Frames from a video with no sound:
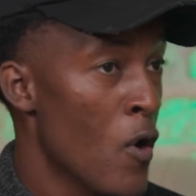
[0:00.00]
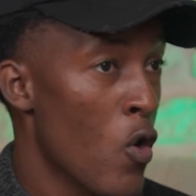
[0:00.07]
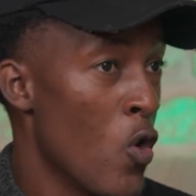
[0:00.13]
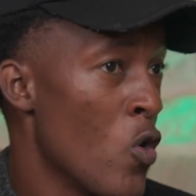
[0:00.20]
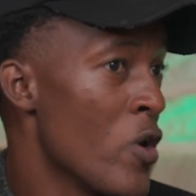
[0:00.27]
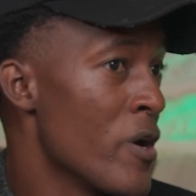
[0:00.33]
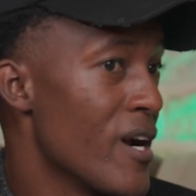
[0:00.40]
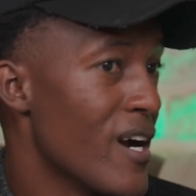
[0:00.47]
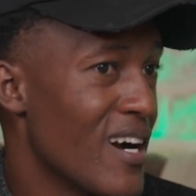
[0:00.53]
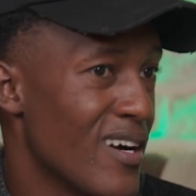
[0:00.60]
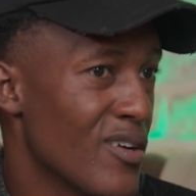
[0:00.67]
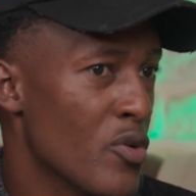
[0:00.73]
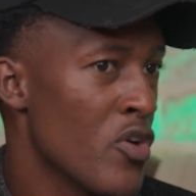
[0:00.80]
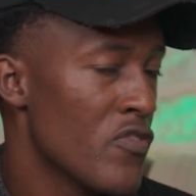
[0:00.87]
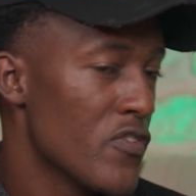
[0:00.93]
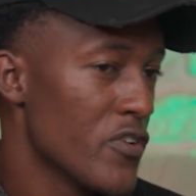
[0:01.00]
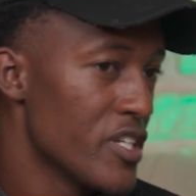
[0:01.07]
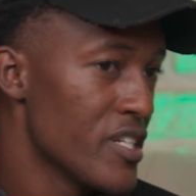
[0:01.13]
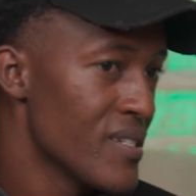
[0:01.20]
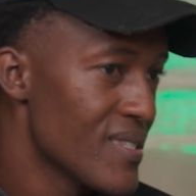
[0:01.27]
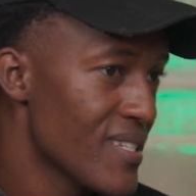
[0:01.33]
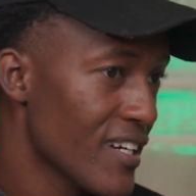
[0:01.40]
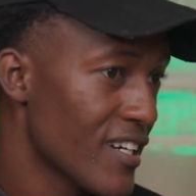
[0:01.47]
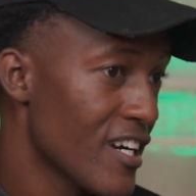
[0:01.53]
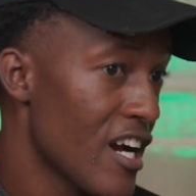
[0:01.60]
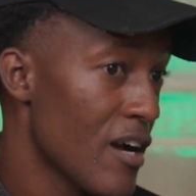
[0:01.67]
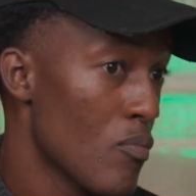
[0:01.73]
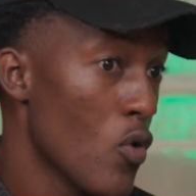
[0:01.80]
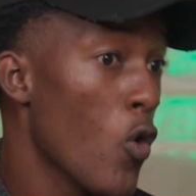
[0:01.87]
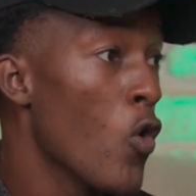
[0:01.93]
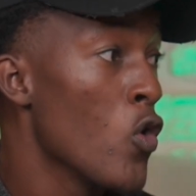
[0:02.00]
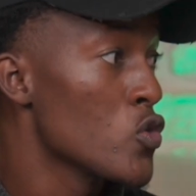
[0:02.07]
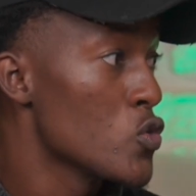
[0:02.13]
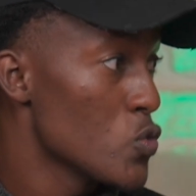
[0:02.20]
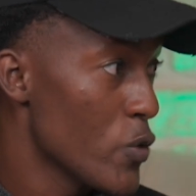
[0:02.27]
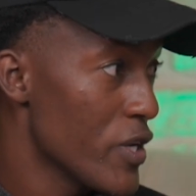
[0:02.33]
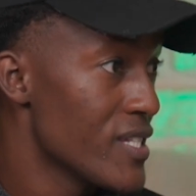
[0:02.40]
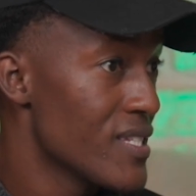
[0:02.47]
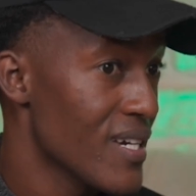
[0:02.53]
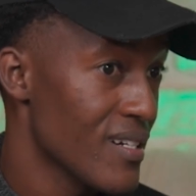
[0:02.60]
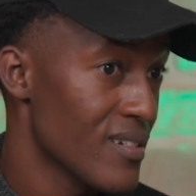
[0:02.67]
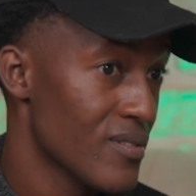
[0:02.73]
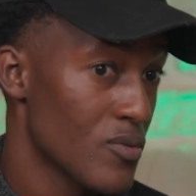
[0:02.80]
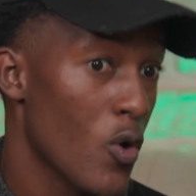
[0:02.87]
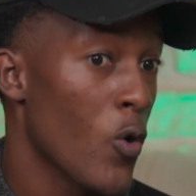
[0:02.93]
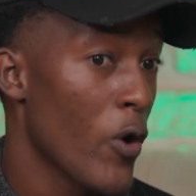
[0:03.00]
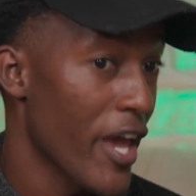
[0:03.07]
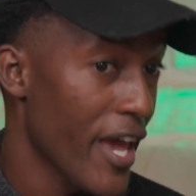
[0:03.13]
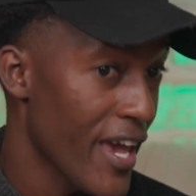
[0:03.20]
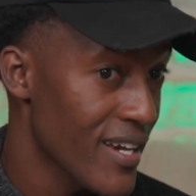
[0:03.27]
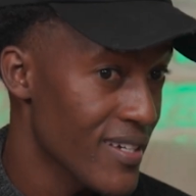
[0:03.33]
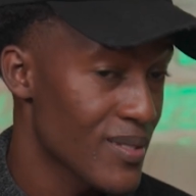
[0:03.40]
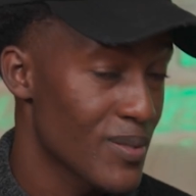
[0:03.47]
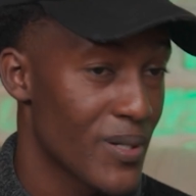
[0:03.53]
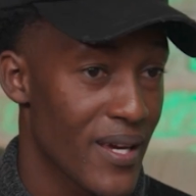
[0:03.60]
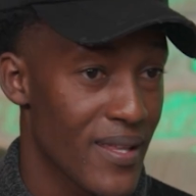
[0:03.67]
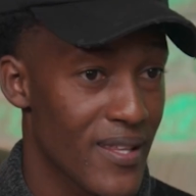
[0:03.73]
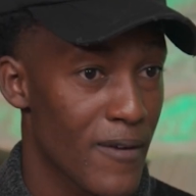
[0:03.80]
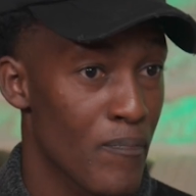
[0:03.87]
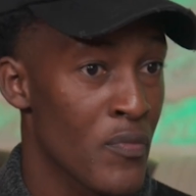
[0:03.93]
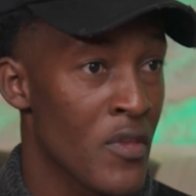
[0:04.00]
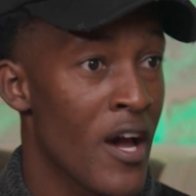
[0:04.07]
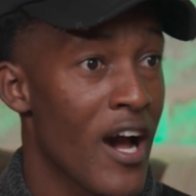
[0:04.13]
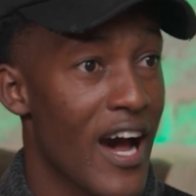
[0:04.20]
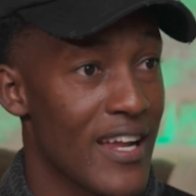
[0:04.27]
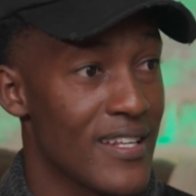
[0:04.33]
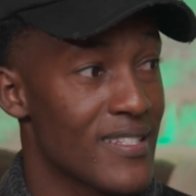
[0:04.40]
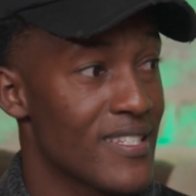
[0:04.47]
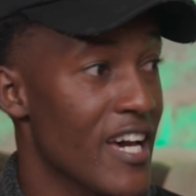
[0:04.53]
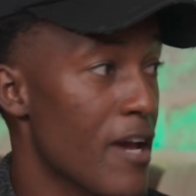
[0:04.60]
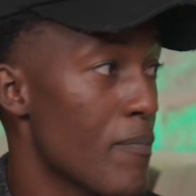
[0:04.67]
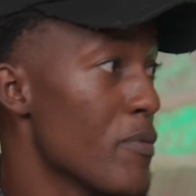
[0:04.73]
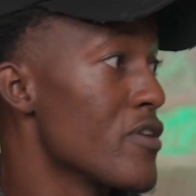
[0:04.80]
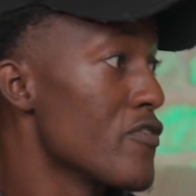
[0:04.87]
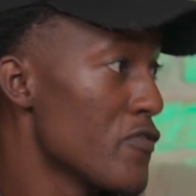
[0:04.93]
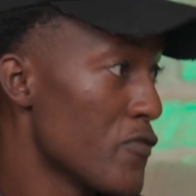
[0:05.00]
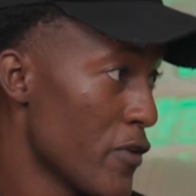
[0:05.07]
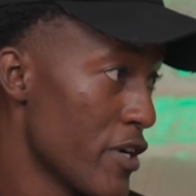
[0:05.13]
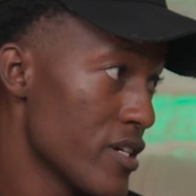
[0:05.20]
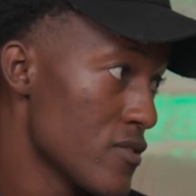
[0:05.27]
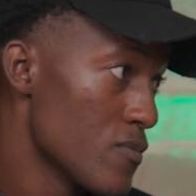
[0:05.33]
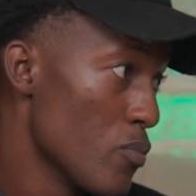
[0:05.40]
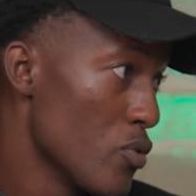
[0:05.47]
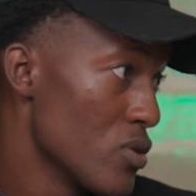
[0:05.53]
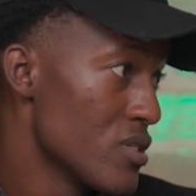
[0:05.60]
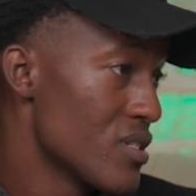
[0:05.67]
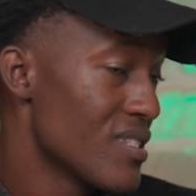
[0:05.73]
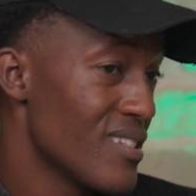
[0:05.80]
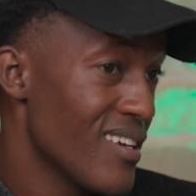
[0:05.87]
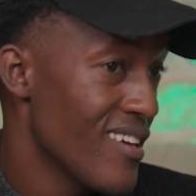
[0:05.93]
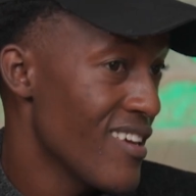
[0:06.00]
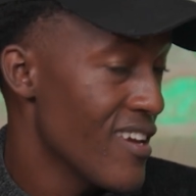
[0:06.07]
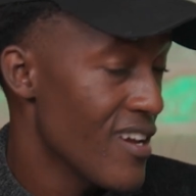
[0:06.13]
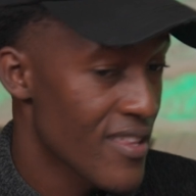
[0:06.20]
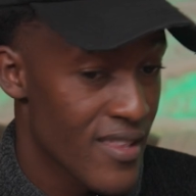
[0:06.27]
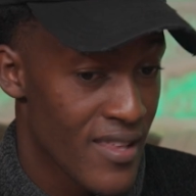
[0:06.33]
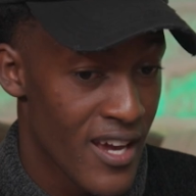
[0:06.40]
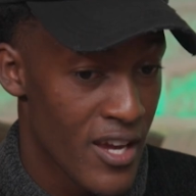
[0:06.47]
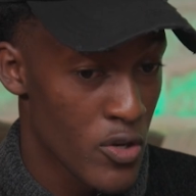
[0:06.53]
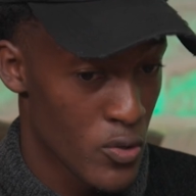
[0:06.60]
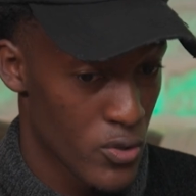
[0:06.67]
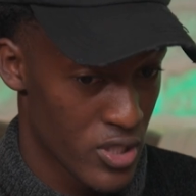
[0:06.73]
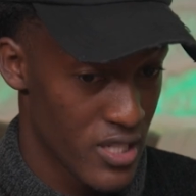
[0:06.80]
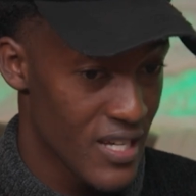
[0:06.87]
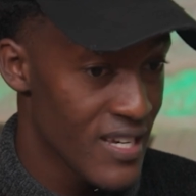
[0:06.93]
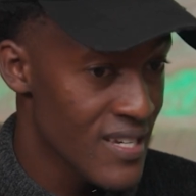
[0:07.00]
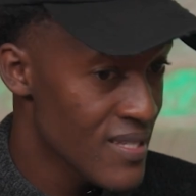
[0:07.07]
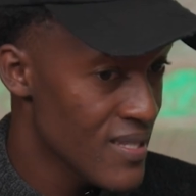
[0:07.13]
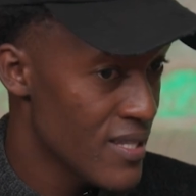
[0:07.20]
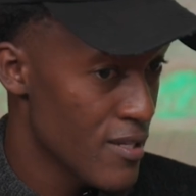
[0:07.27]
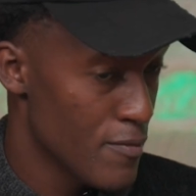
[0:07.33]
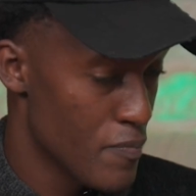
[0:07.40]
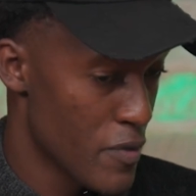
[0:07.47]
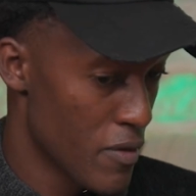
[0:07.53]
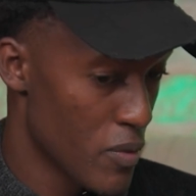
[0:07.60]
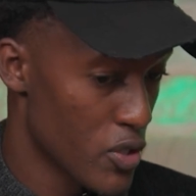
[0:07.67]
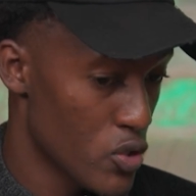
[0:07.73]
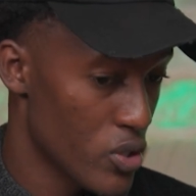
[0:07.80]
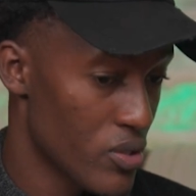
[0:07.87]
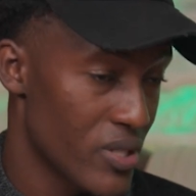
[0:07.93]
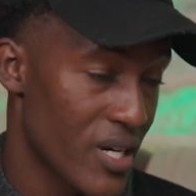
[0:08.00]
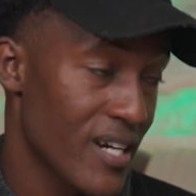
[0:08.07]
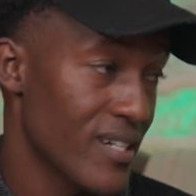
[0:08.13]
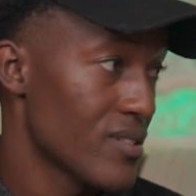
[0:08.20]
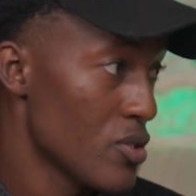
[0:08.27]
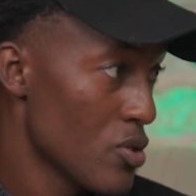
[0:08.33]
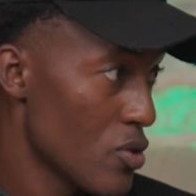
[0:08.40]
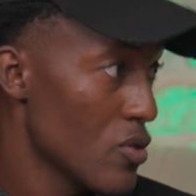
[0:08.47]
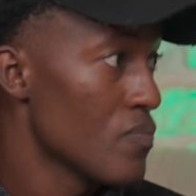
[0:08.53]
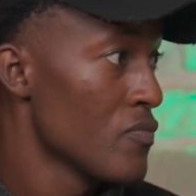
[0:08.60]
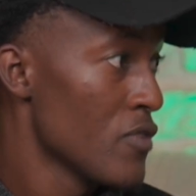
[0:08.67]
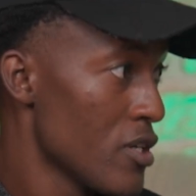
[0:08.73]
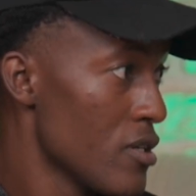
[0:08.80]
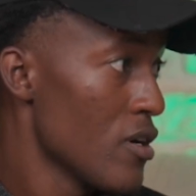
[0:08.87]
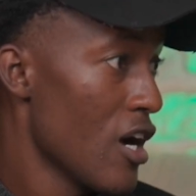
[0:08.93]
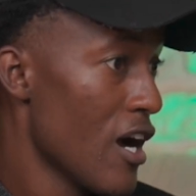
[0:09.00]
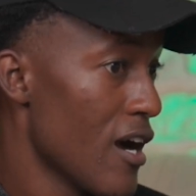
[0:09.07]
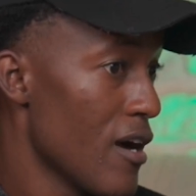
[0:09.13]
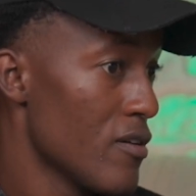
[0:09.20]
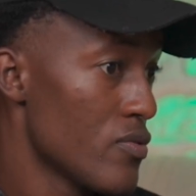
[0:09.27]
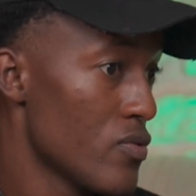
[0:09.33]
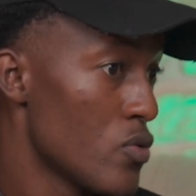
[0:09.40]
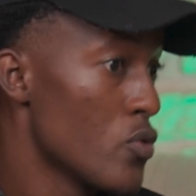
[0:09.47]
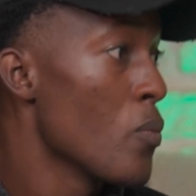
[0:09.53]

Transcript: Or go over on Instagram or Twitter or X rather, and type in Forex Bulls. There you could easily be able to interact, through